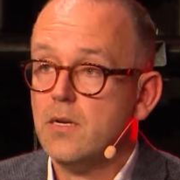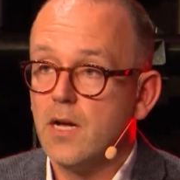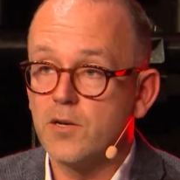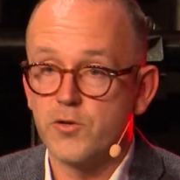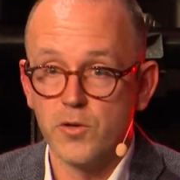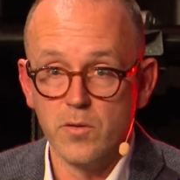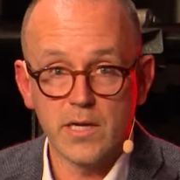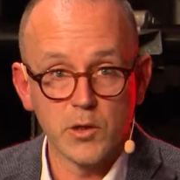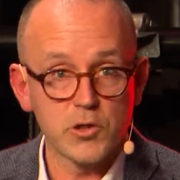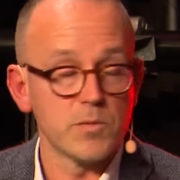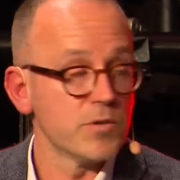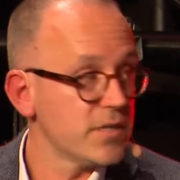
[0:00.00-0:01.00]
truly
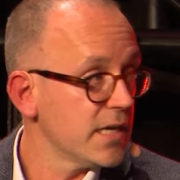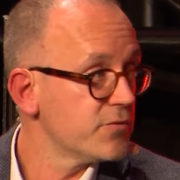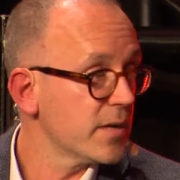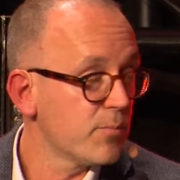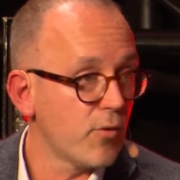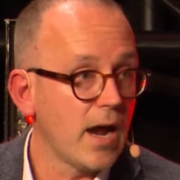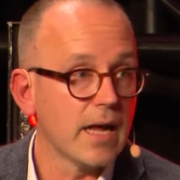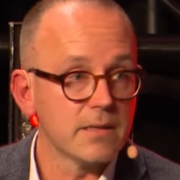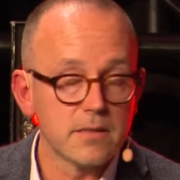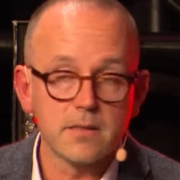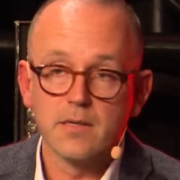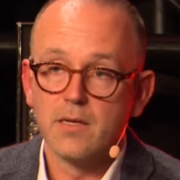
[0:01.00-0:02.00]
customer-centric brand,